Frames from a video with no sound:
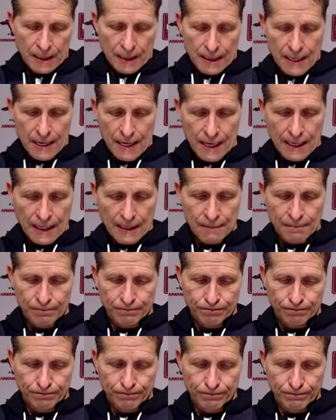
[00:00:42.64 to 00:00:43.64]

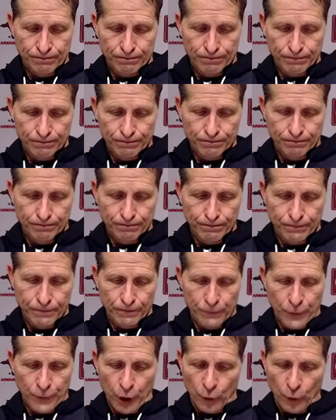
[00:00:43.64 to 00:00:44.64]

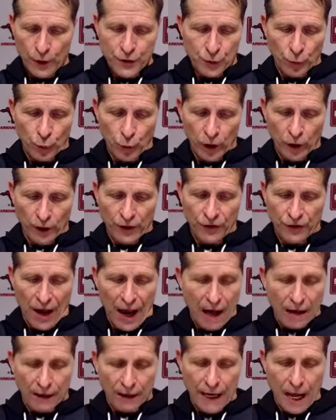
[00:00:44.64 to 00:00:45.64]
You know, he's really
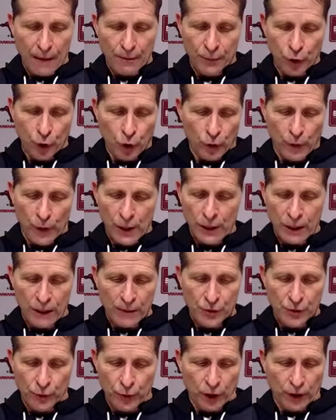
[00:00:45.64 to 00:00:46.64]
talented. Abdul
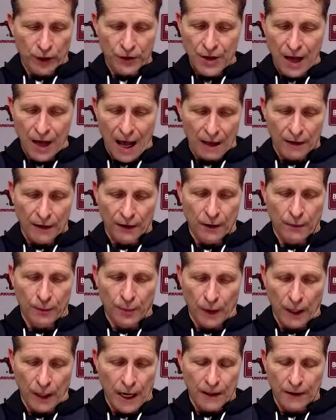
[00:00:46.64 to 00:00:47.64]
Rahim's a really talented
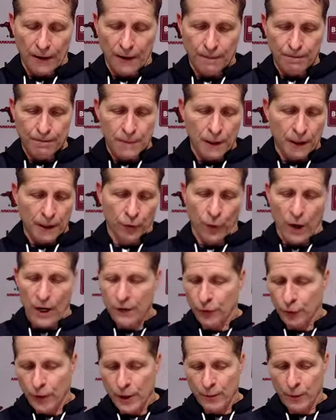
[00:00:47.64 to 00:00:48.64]
player and a
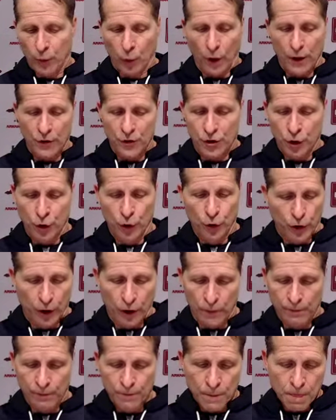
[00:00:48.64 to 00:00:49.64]
great three-point shooter.
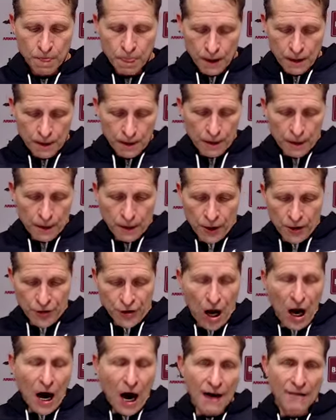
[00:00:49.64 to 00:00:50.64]
And he's a
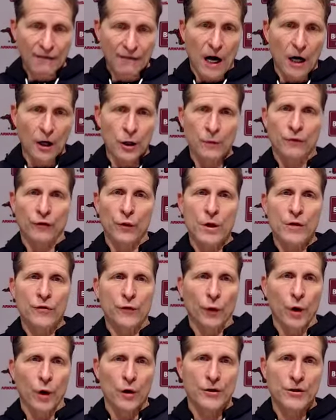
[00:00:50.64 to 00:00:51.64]
high-volume
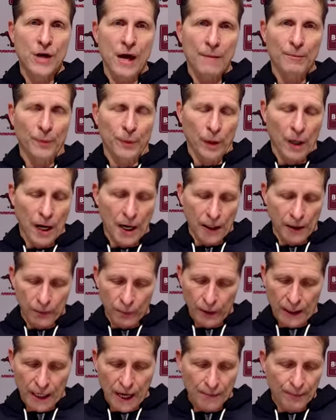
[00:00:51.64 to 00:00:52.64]
free-throw attempt player.
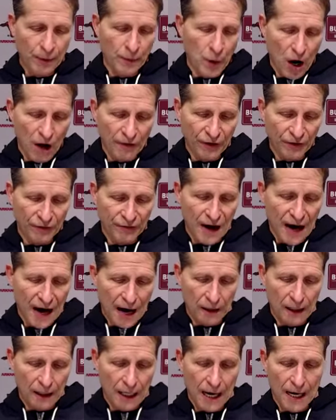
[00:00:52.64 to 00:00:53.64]
We kept him off the
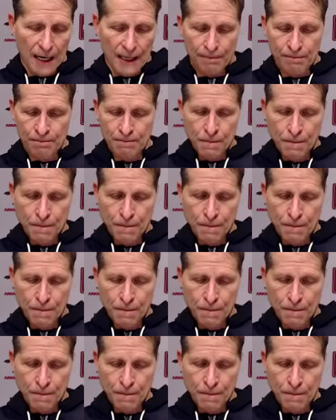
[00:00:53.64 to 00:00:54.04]
foul line.